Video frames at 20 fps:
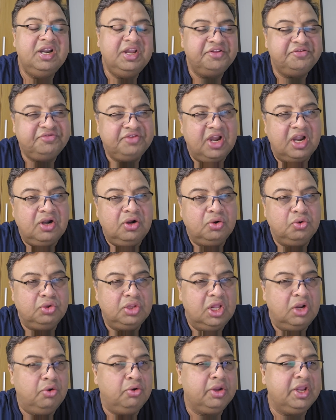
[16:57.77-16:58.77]
distant
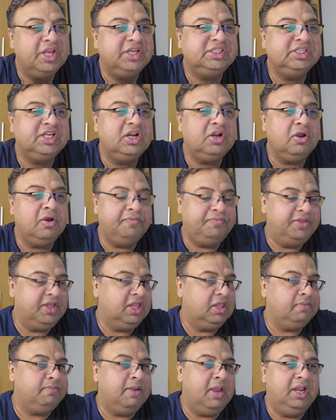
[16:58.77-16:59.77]
to the location of
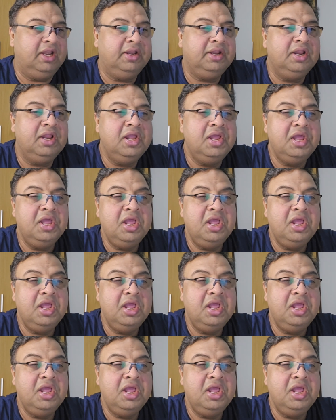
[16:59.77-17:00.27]
the spine.